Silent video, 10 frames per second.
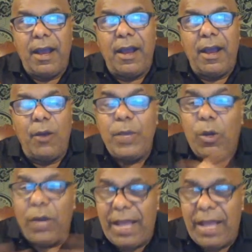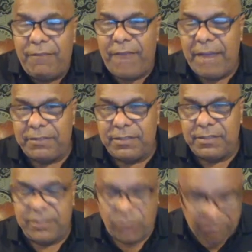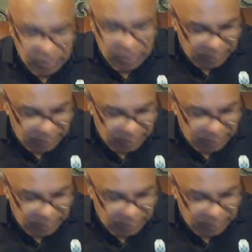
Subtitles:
we all have viruses in our body.